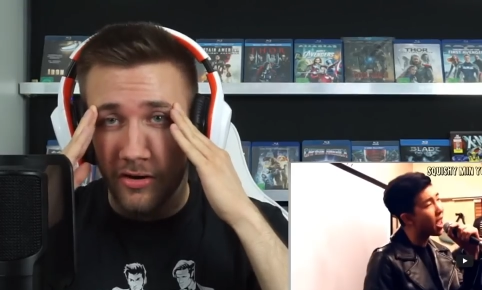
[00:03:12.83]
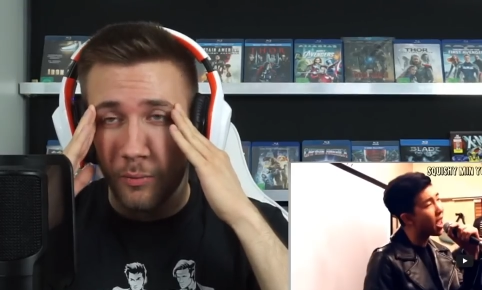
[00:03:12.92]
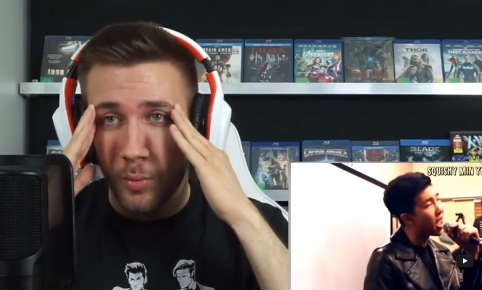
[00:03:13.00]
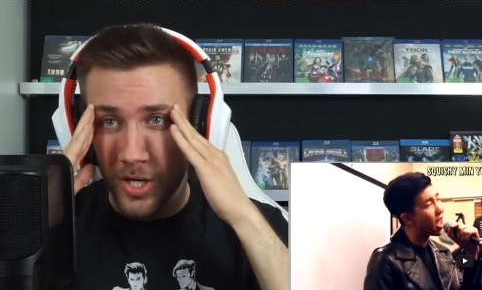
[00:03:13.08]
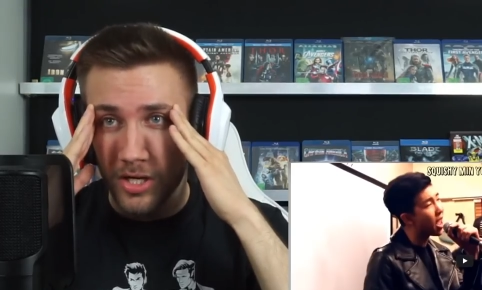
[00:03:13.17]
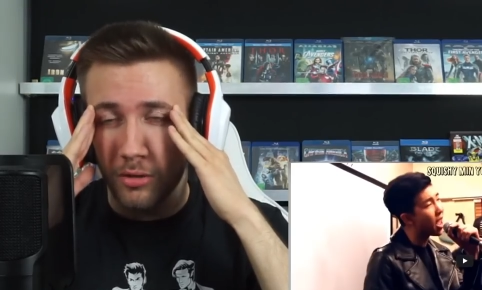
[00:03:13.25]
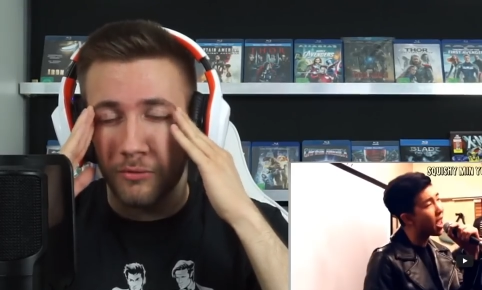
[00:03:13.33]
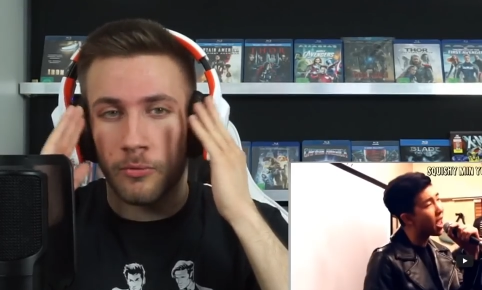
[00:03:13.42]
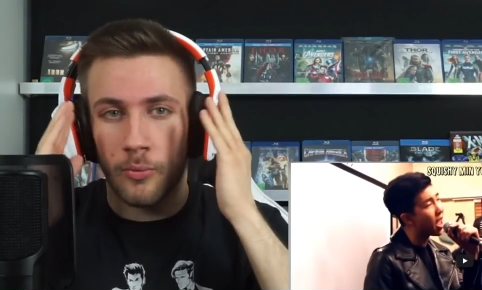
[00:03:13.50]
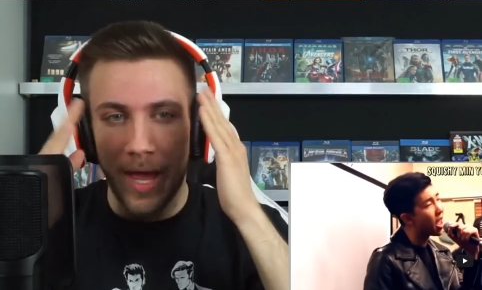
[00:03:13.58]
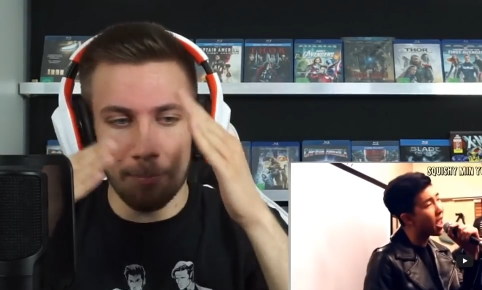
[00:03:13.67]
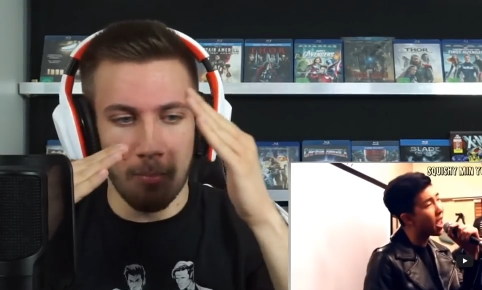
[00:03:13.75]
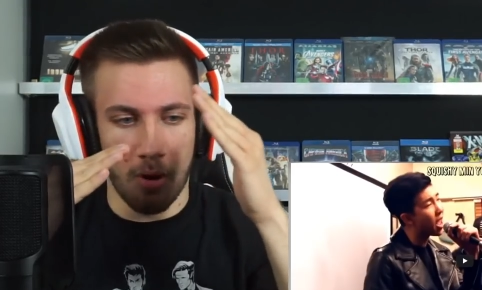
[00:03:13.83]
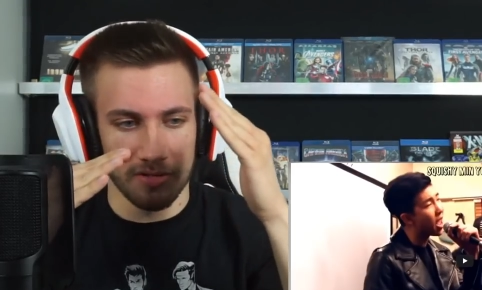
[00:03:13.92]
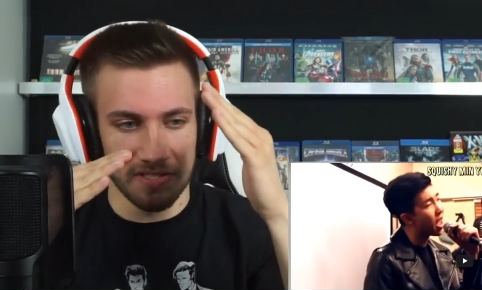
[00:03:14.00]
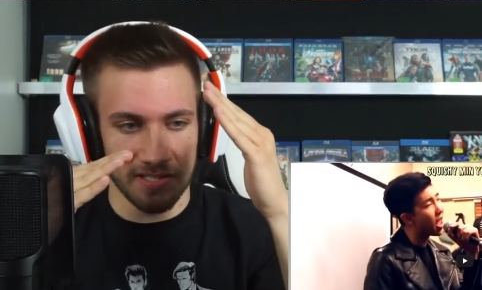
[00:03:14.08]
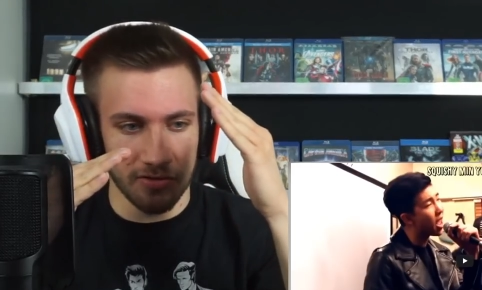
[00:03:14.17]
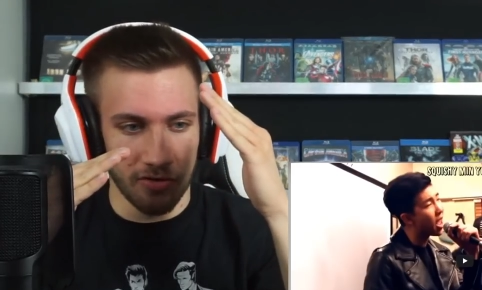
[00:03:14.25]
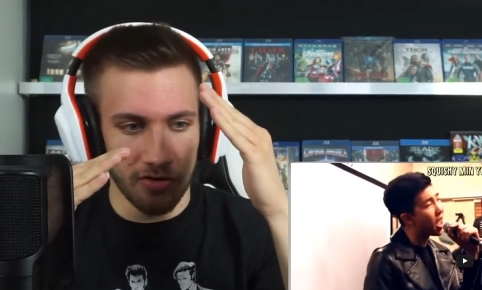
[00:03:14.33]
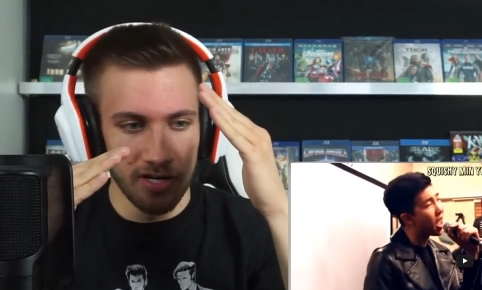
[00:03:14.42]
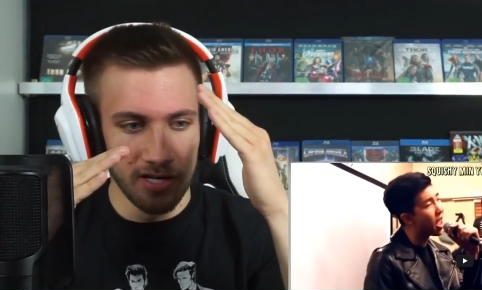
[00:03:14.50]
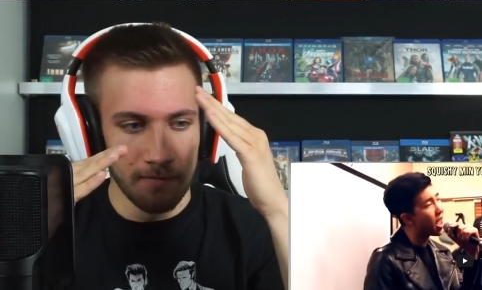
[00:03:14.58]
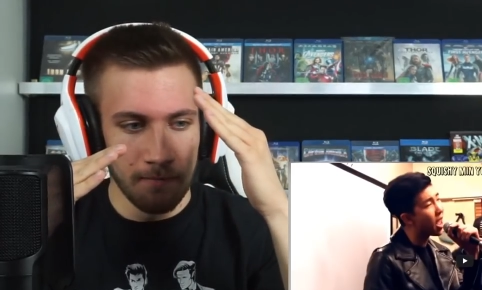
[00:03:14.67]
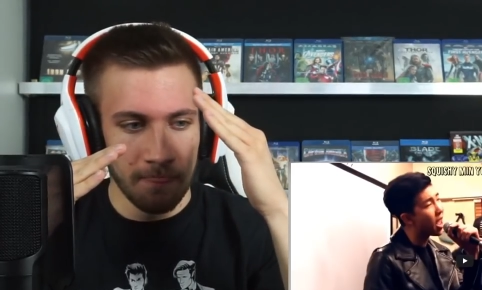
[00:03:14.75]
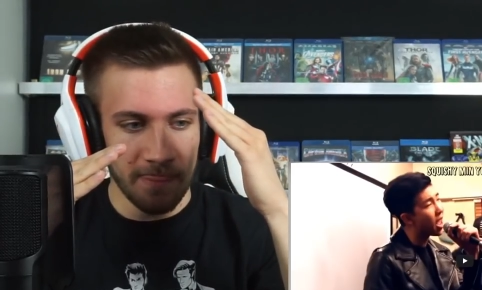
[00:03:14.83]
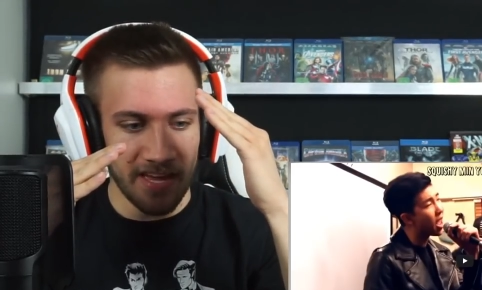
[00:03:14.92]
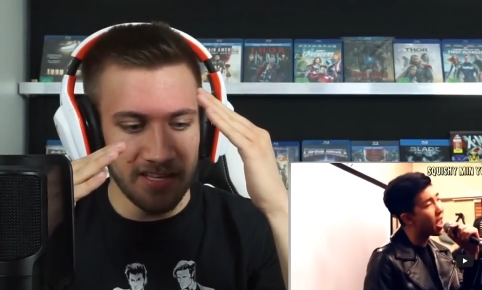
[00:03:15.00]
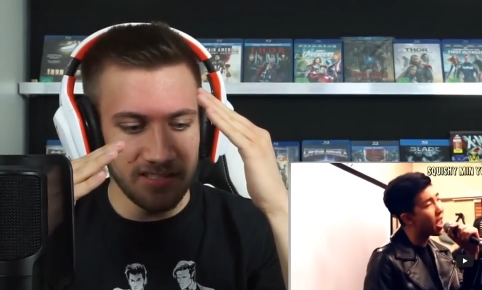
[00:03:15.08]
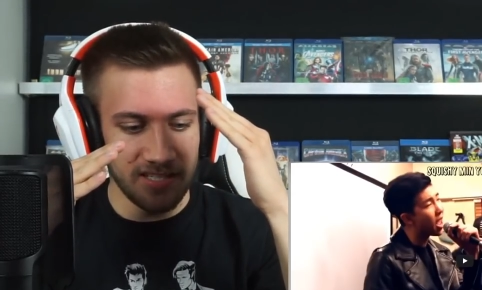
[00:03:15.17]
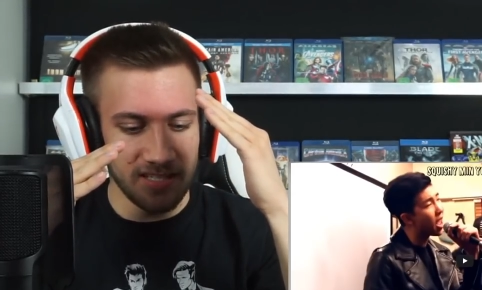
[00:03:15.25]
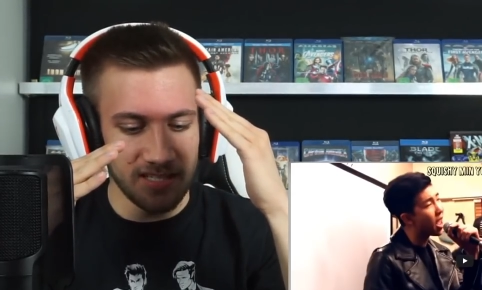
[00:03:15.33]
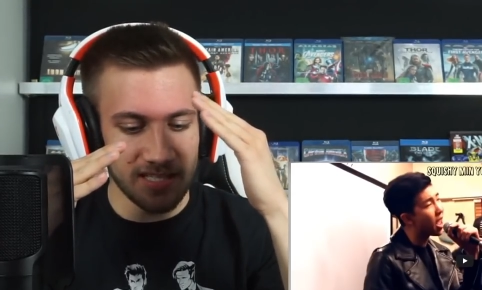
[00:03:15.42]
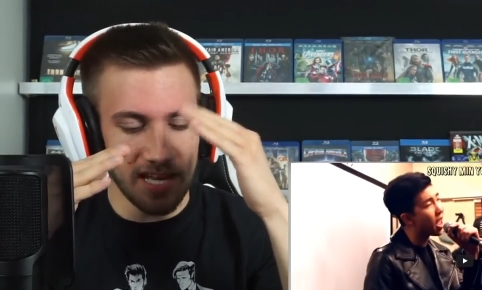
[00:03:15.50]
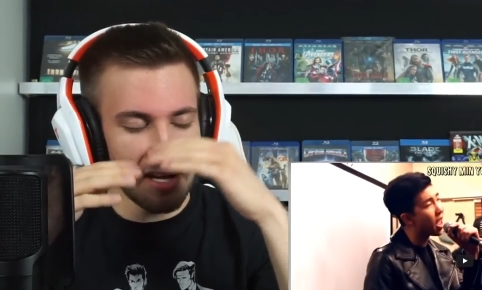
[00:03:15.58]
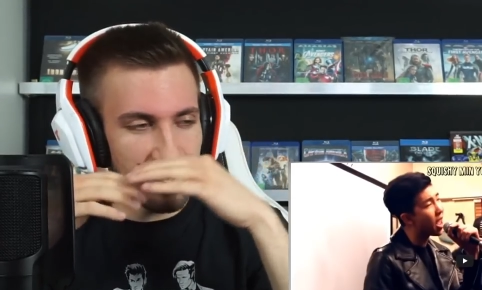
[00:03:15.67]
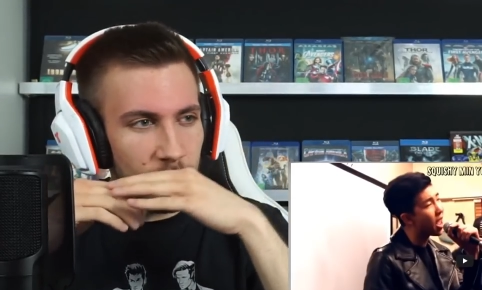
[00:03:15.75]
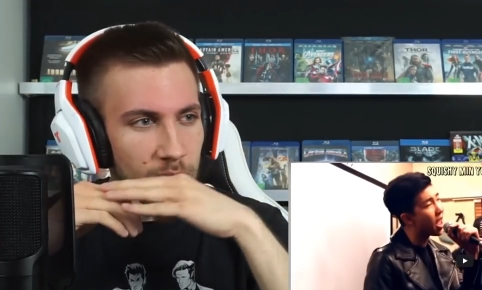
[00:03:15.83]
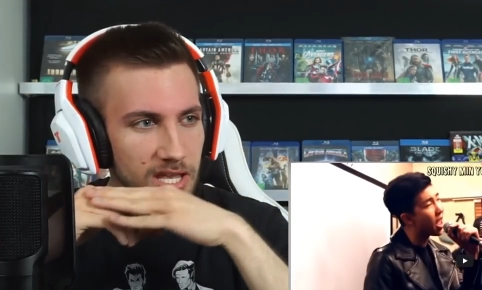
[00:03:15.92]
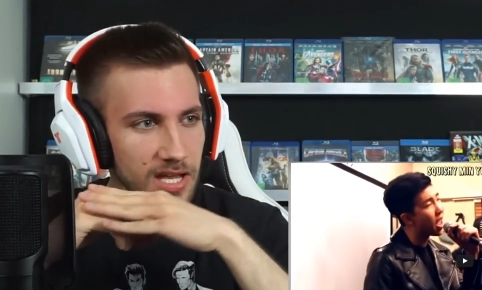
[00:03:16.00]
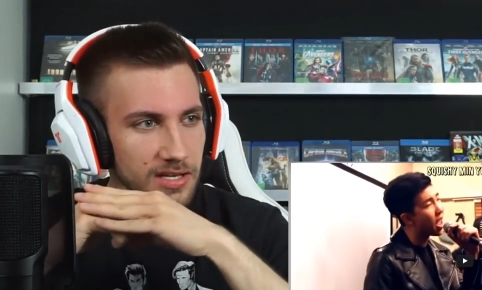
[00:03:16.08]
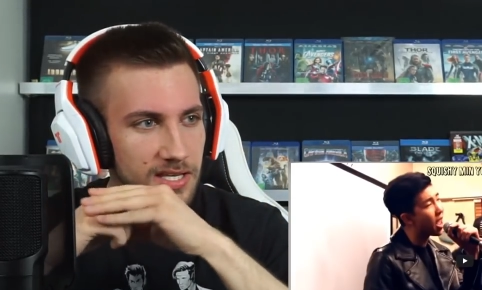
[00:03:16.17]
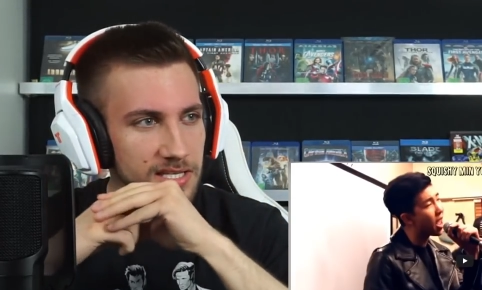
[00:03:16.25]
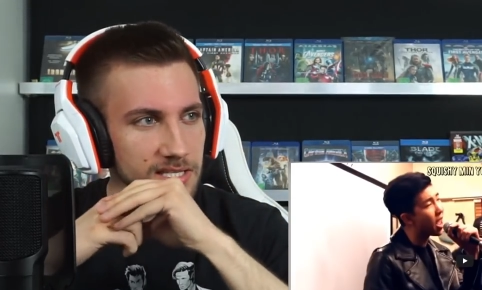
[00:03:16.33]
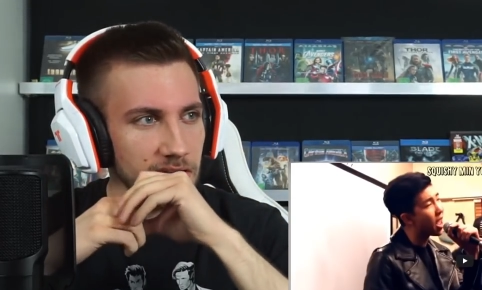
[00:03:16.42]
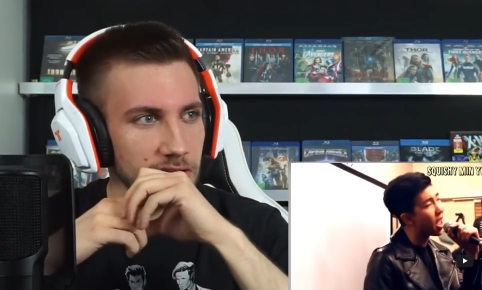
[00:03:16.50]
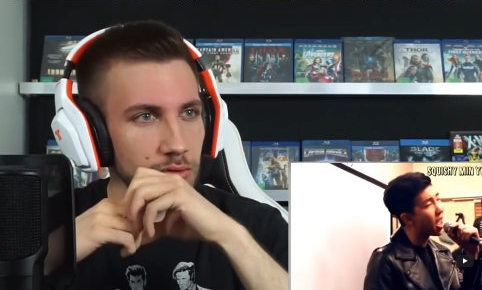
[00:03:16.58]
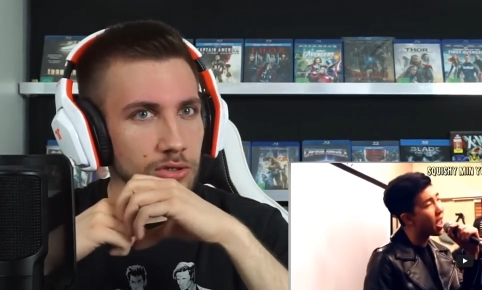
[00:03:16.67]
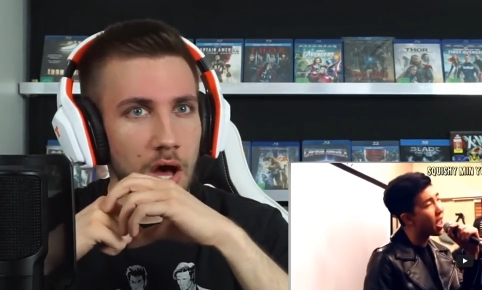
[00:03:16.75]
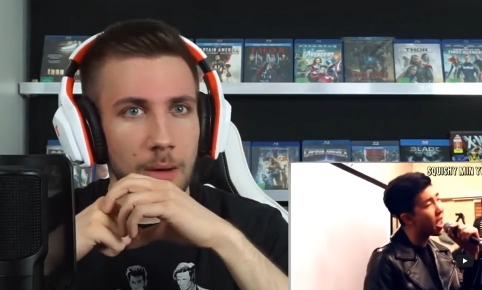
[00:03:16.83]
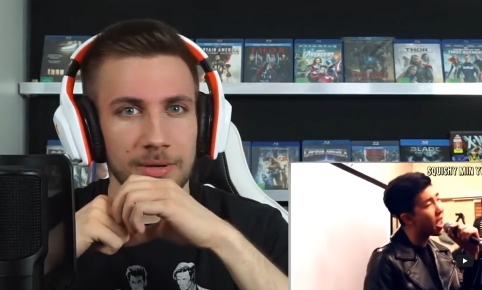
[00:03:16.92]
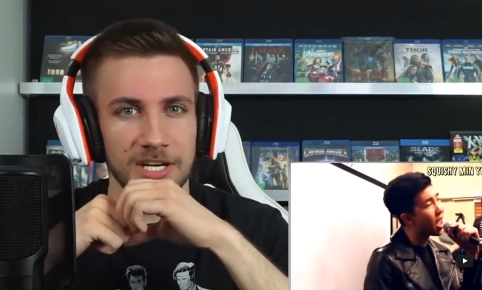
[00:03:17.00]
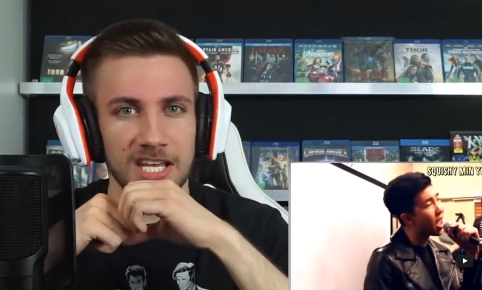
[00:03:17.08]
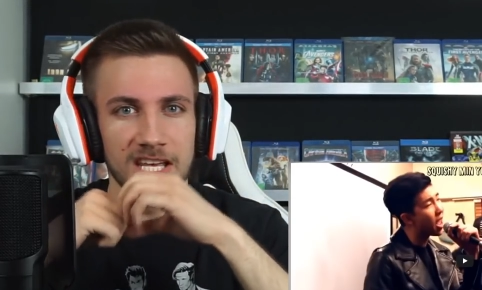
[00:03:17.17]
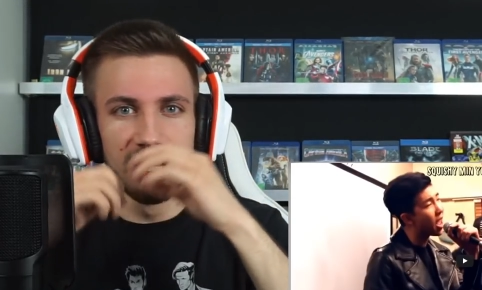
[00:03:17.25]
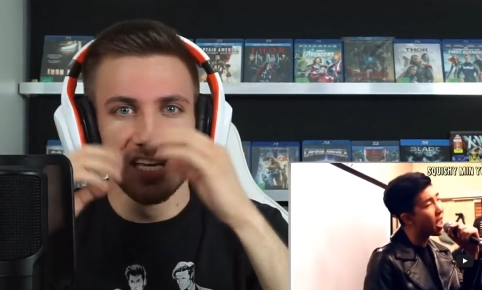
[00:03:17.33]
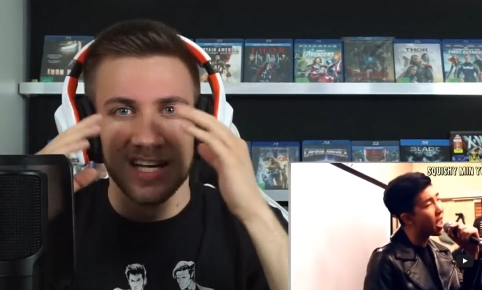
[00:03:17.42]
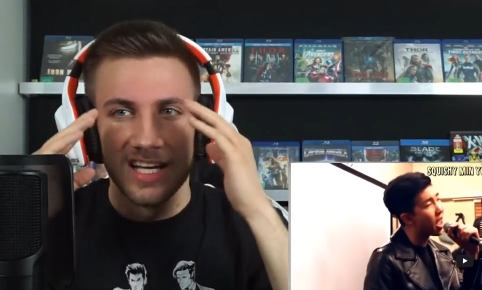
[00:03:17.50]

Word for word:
Speaker 1: a video of Rap Monster and he decided, oh yeah, he's at a cool company.